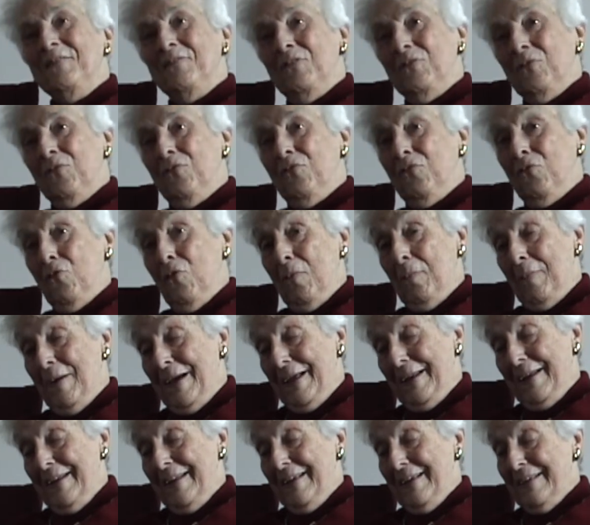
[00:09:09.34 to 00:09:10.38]
For 4
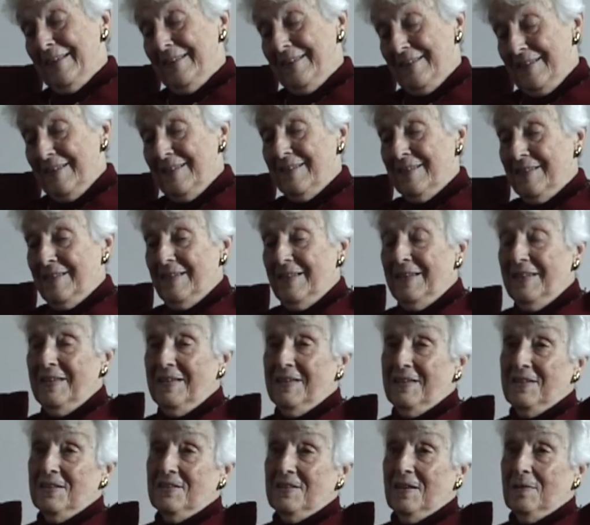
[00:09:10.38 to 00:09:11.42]
mandates, 16
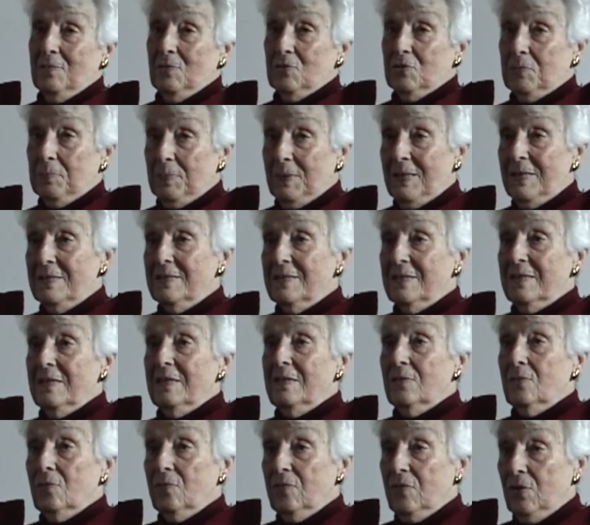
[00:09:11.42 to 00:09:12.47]
years I was
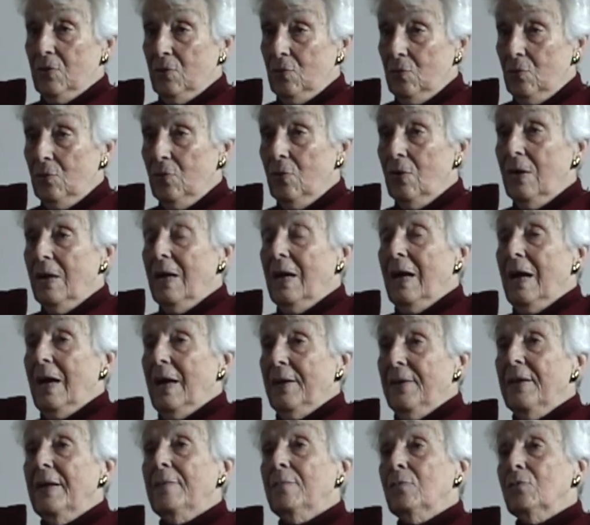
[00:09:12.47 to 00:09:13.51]
president of the Union,
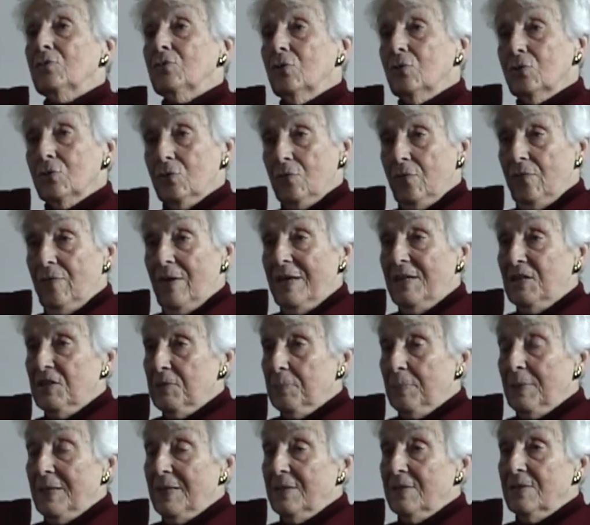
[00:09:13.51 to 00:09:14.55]
and I was also vice
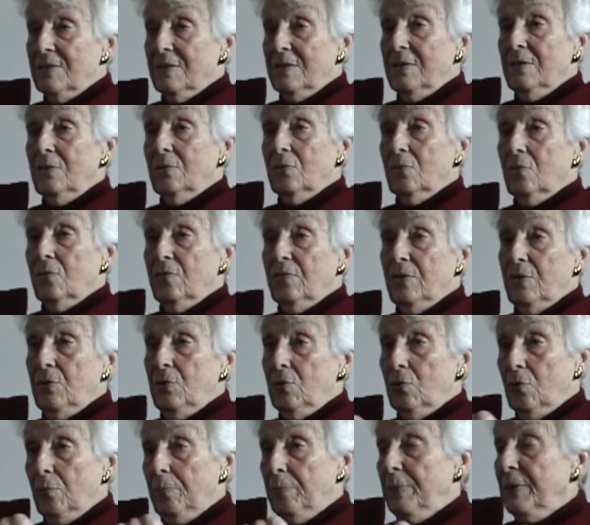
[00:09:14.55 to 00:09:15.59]
president of the
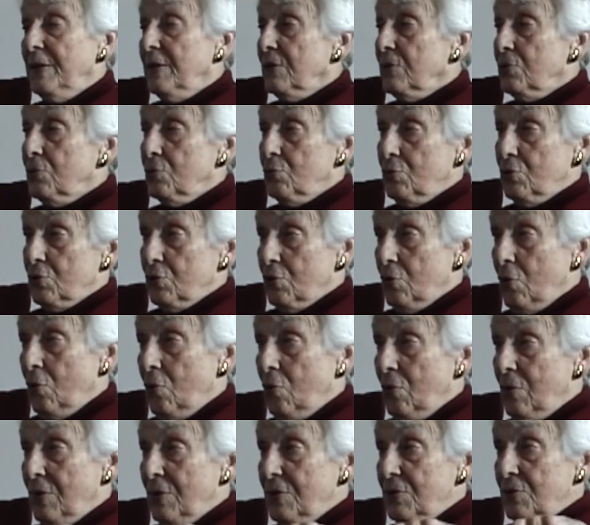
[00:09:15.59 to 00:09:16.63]
European Jewish
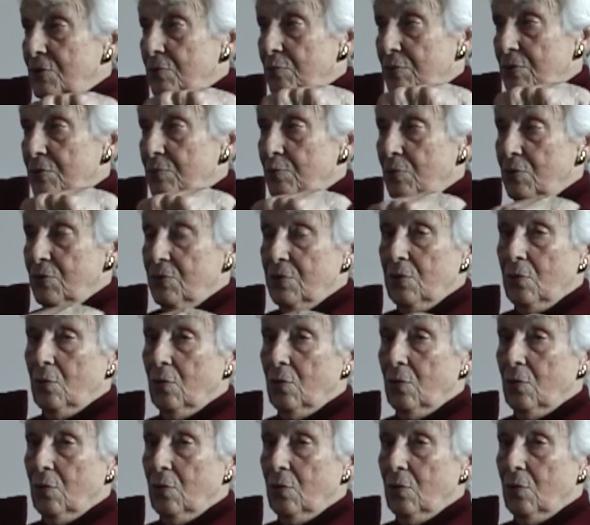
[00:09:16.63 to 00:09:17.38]
Congress, which was the